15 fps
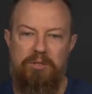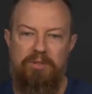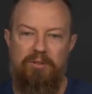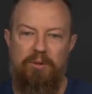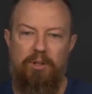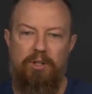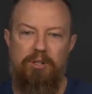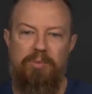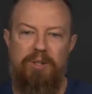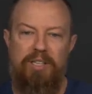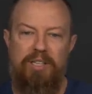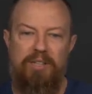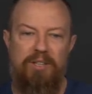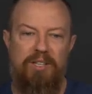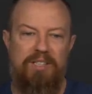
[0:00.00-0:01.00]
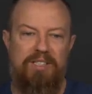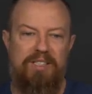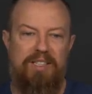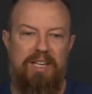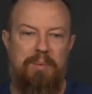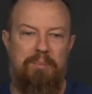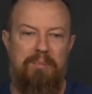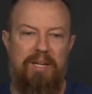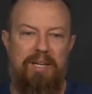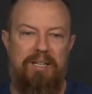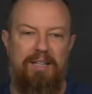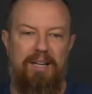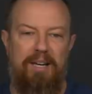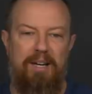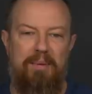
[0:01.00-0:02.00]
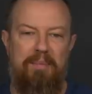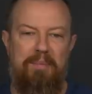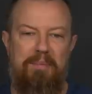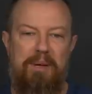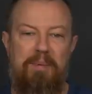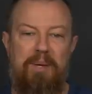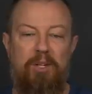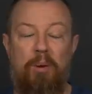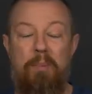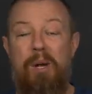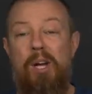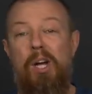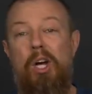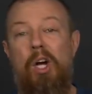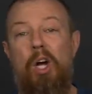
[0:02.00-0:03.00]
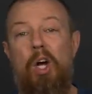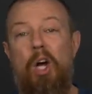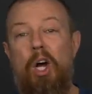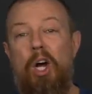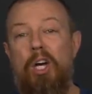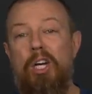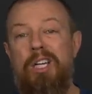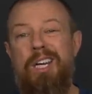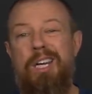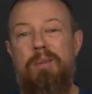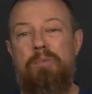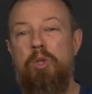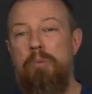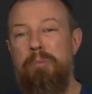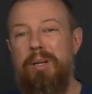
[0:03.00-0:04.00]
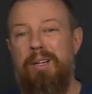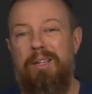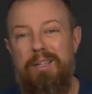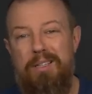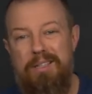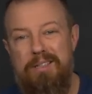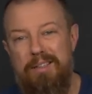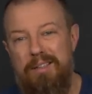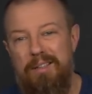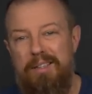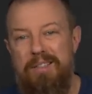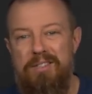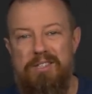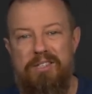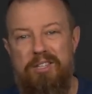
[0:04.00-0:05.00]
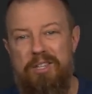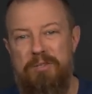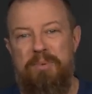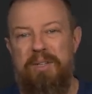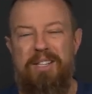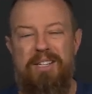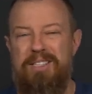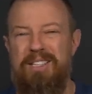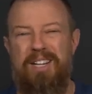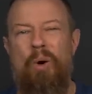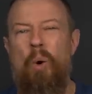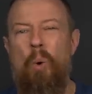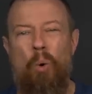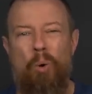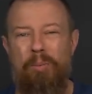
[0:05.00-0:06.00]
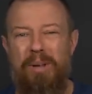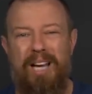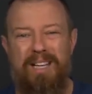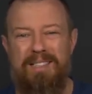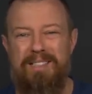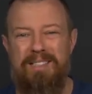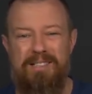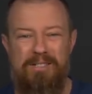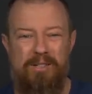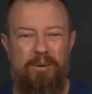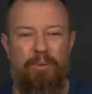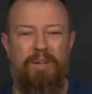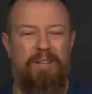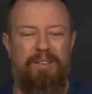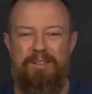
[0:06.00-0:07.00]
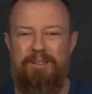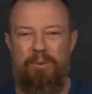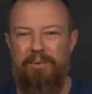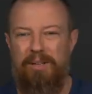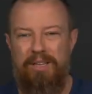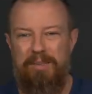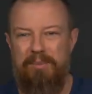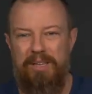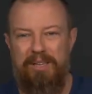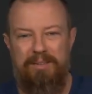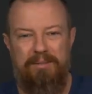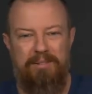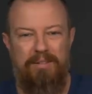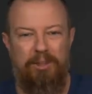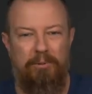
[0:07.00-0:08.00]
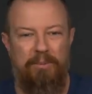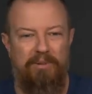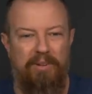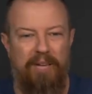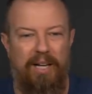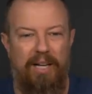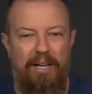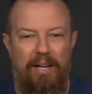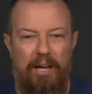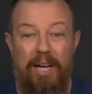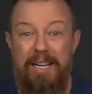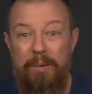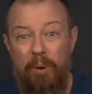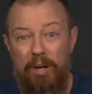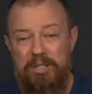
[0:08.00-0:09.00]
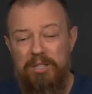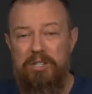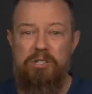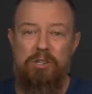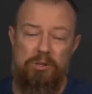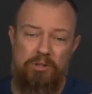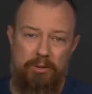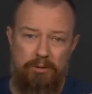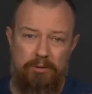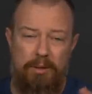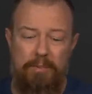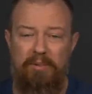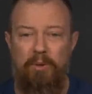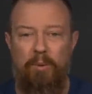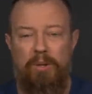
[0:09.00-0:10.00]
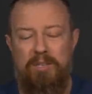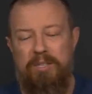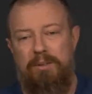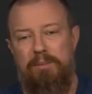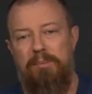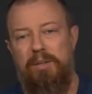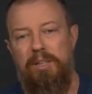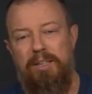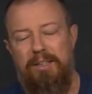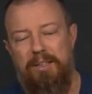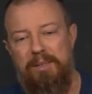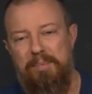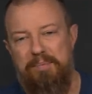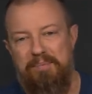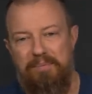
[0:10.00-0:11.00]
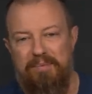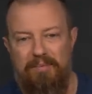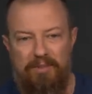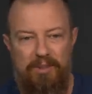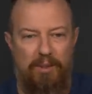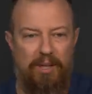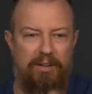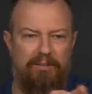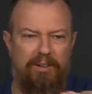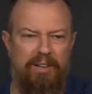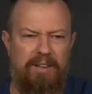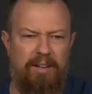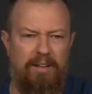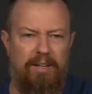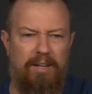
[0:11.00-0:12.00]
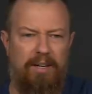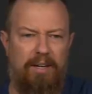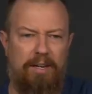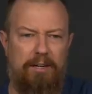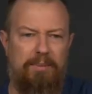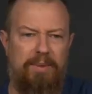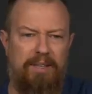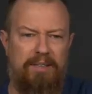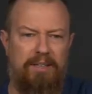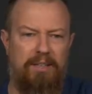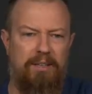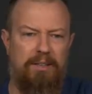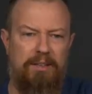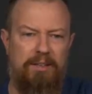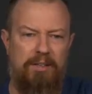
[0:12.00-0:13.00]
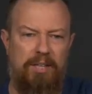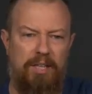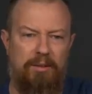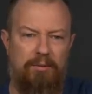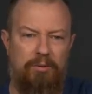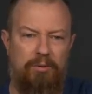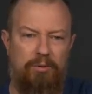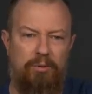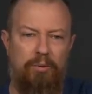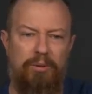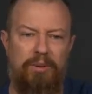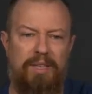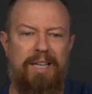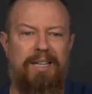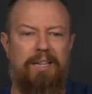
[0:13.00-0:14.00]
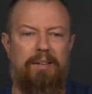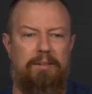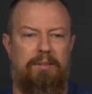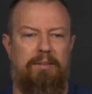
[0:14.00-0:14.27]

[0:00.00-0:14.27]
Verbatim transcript: The photo community here isn't that big. Um, maybe I know him. Uh, Graham Cooper. He's a he's a Scotsman, and I just did horrible accent, so don't anybody kill me for that. He watches the show, so Graham, if you're watching, buddy, um, you got a friend there. Ahmed Khan um, Tunkaya.